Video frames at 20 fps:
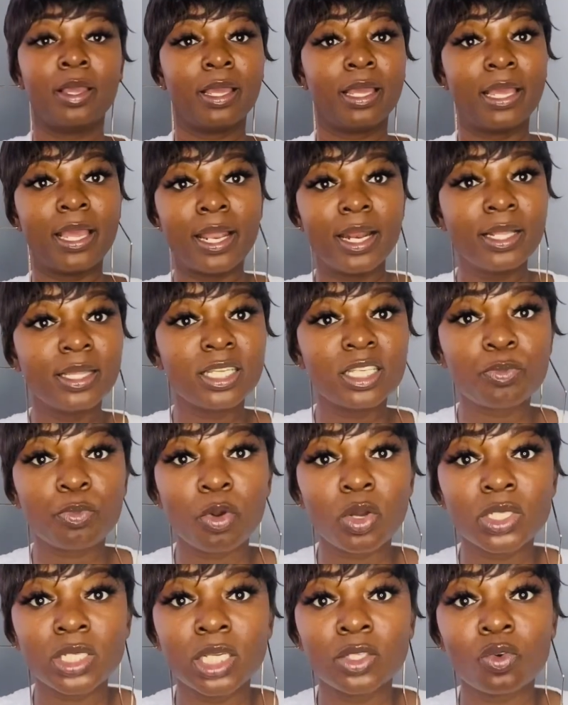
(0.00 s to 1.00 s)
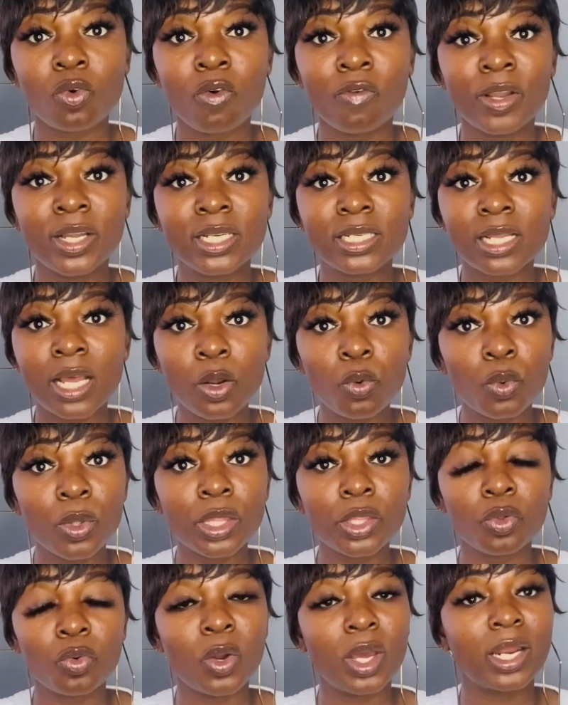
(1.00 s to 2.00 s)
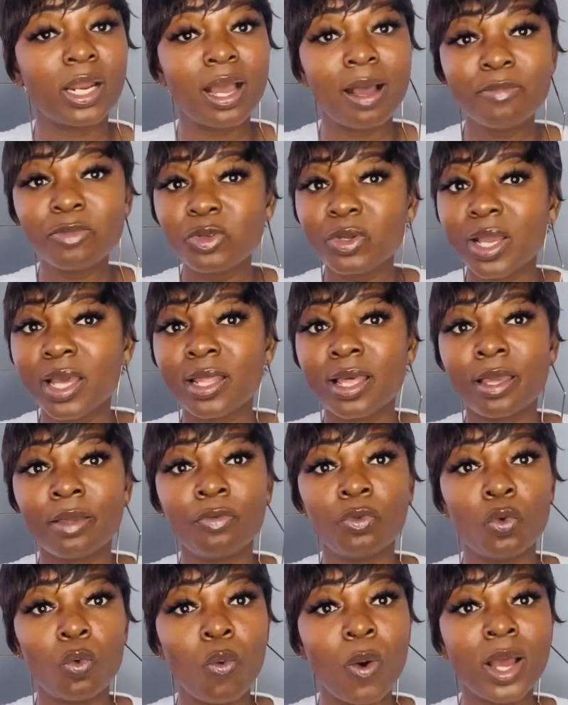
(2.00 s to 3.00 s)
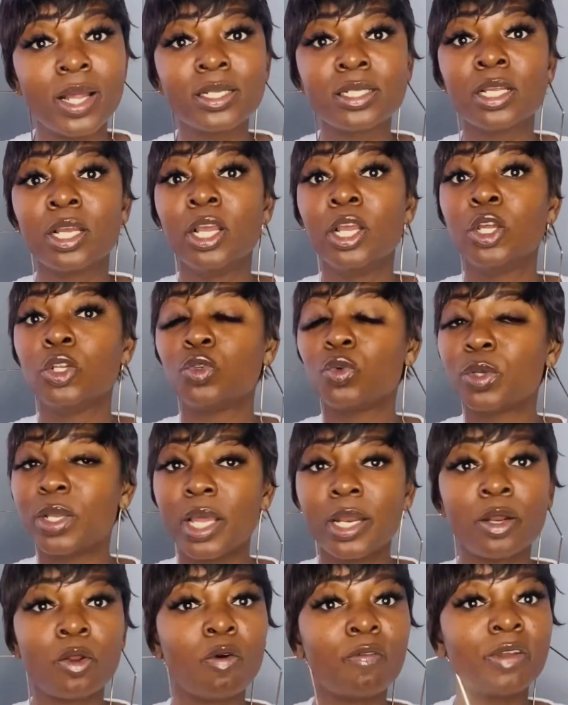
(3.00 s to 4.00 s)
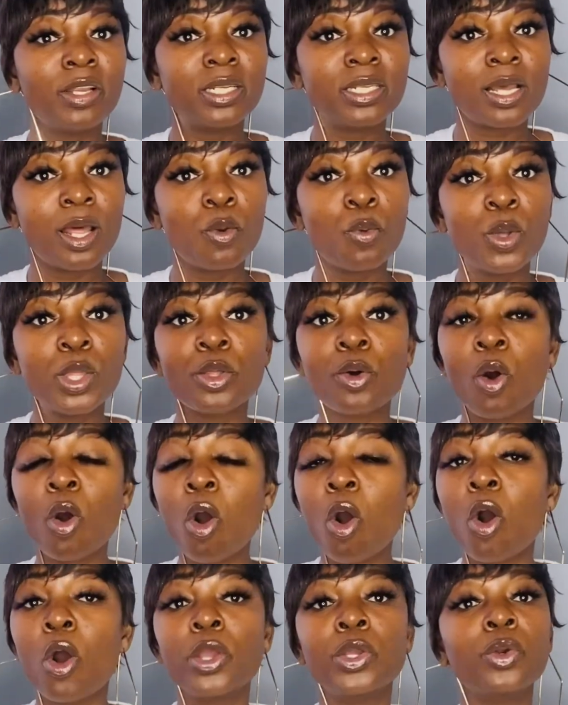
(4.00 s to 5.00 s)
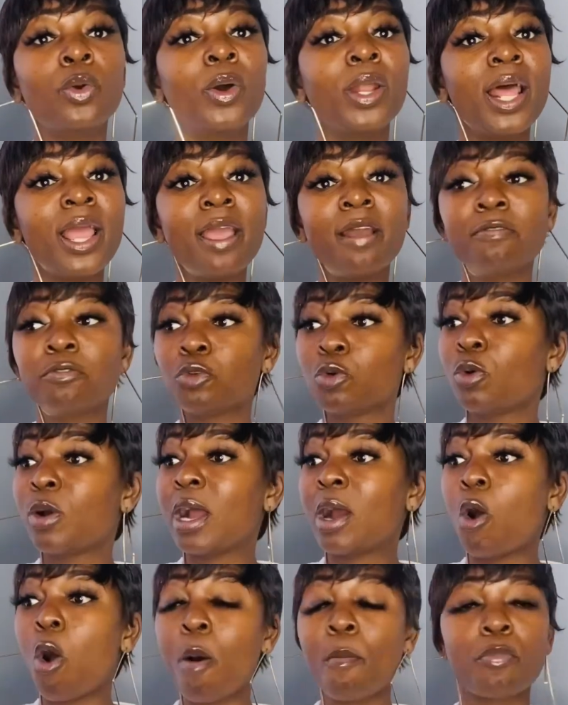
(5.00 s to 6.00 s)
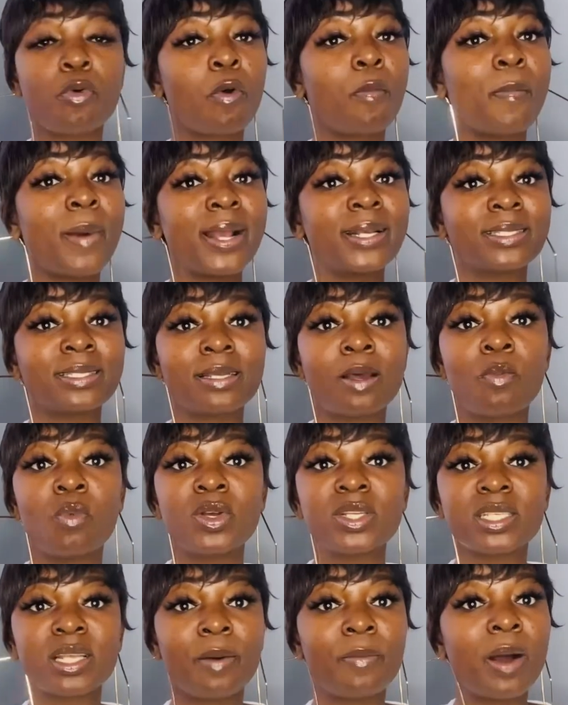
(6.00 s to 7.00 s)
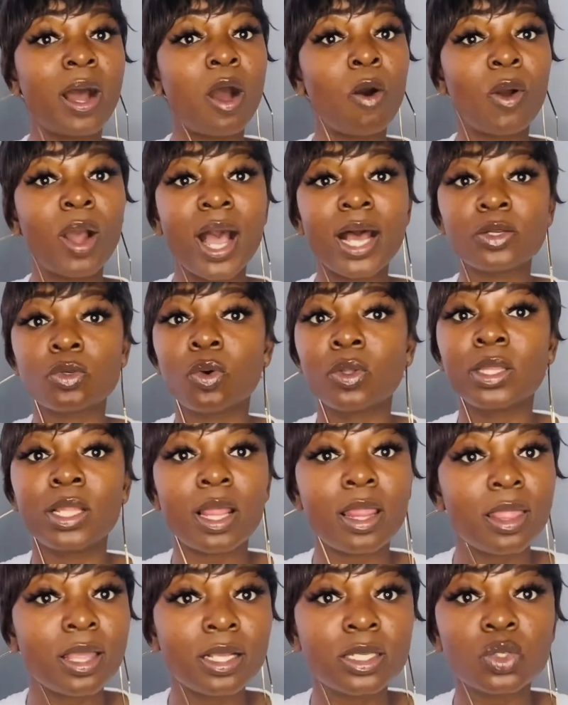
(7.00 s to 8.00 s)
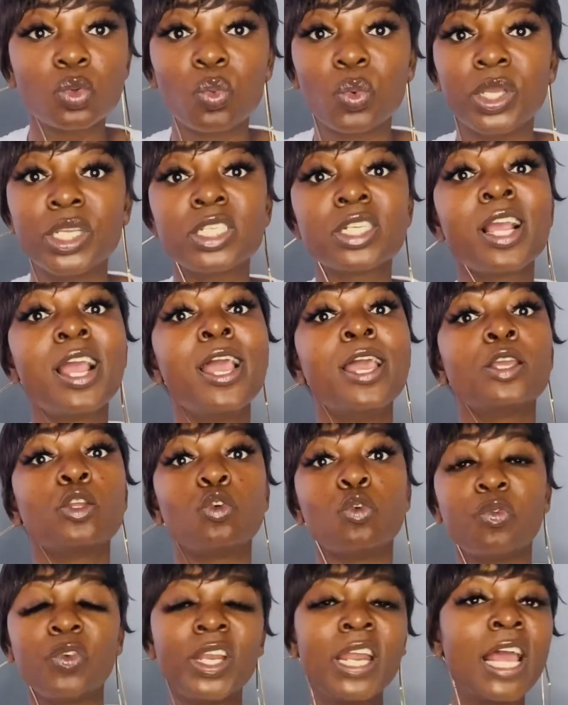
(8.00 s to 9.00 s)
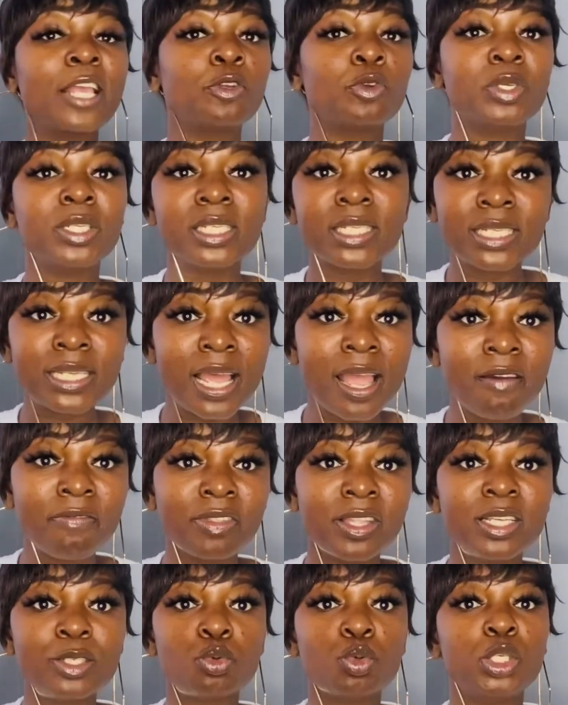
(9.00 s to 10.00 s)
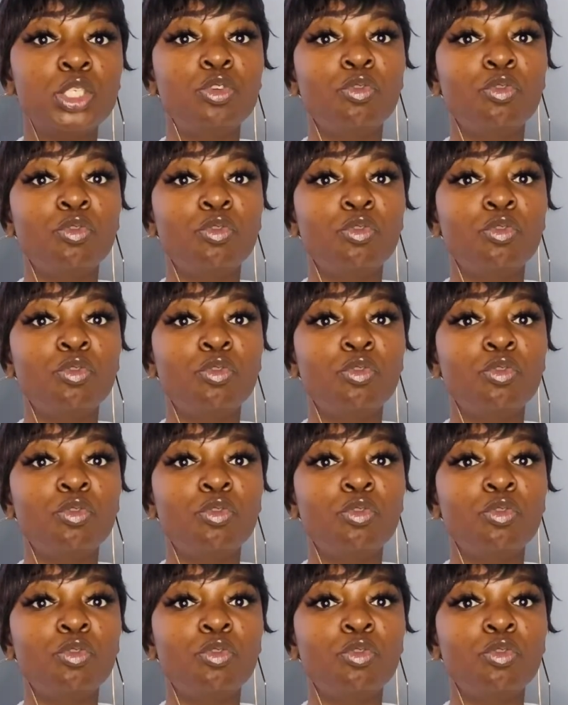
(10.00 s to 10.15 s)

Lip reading: getting this process over and done with, you can come together if you want to get it over and done with, or you're gonna have to compromise somewhere, somehow cut on the things which you feel like you deserve, things which